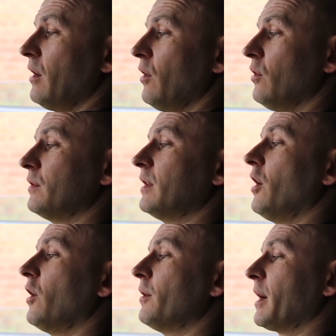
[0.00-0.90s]
on
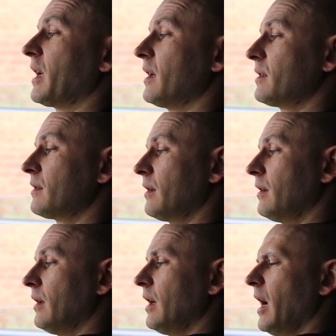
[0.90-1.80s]
Armagast.
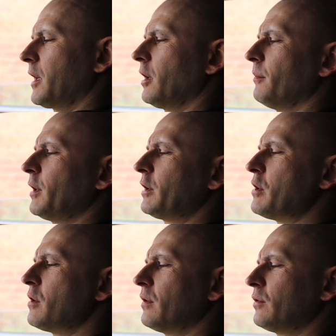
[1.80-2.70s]
A
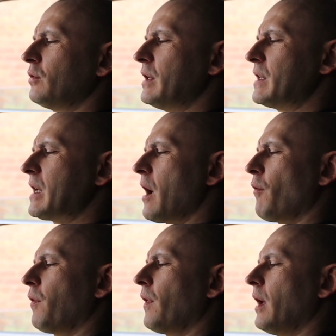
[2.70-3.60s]
kilometer to the
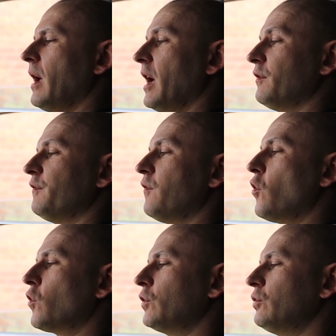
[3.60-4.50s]
south and
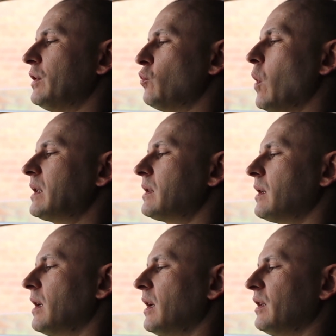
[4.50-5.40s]
4 to the
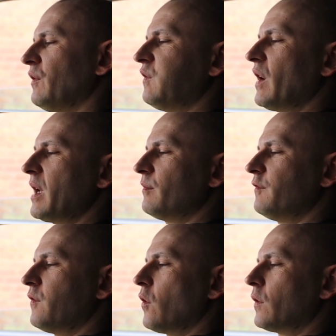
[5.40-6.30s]
west, the flame
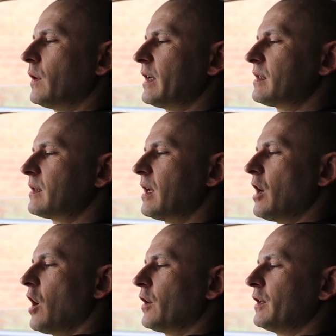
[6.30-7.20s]
forests
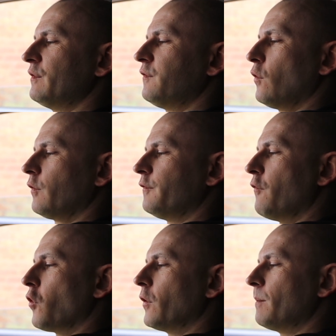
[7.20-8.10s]
are in full
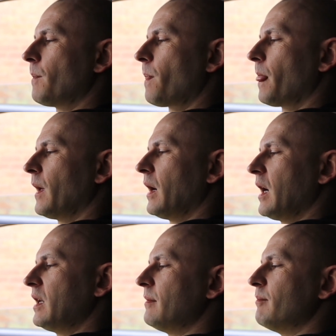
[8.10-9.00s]
form.
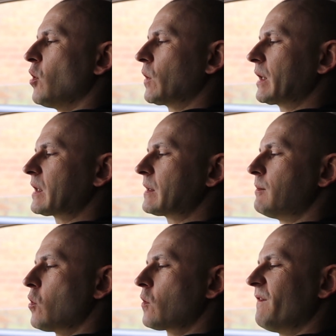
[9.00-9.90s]
In the morning,
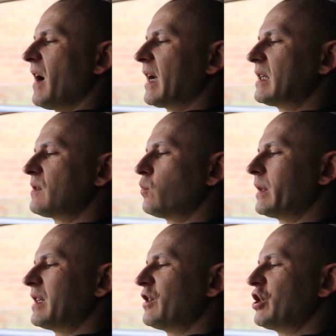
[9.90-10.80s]
smoke vies
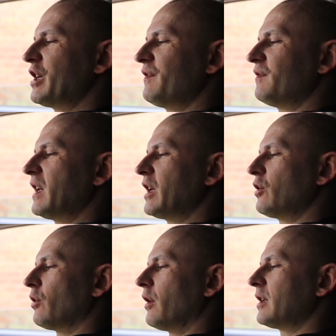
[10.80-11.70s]
with the shifting
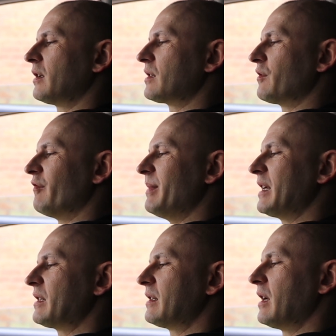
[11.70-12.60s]
curtains of
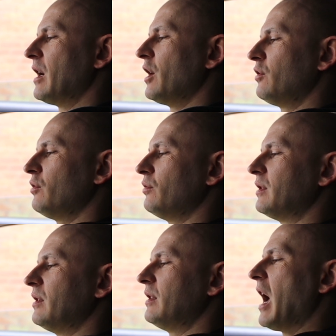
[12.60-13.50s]
mist
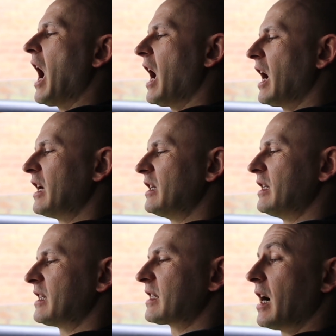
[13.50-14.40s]
to hide
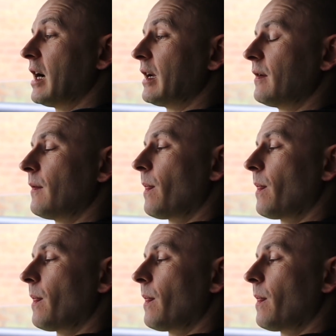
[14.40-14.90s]
the sky.